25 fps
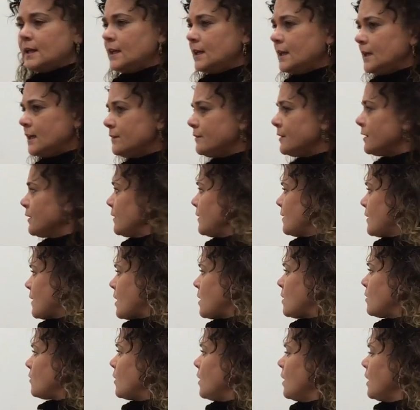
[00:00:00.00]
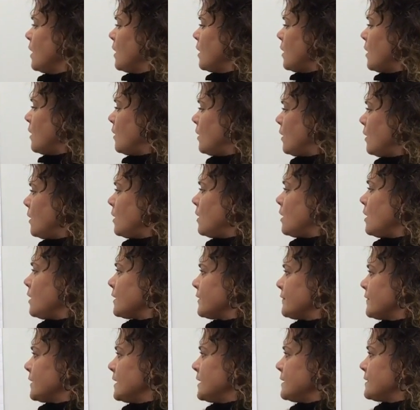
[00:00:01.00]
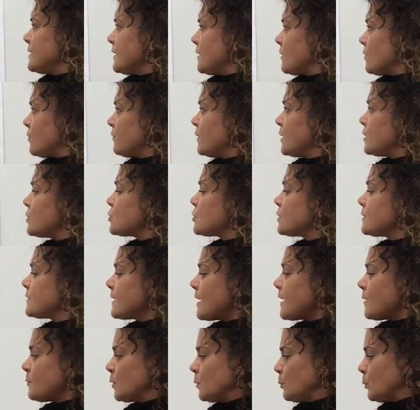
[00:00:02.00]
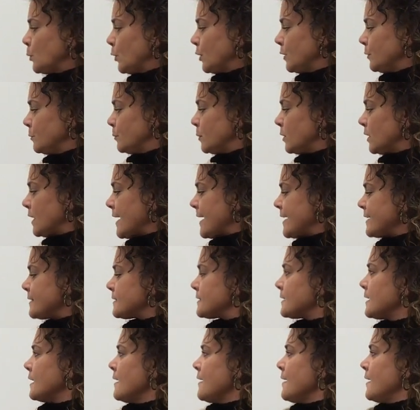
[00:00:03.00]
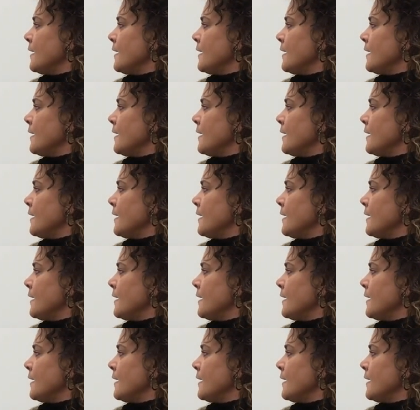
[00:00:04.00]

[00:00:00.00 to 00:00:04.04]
even though all of these interventions have been put in place,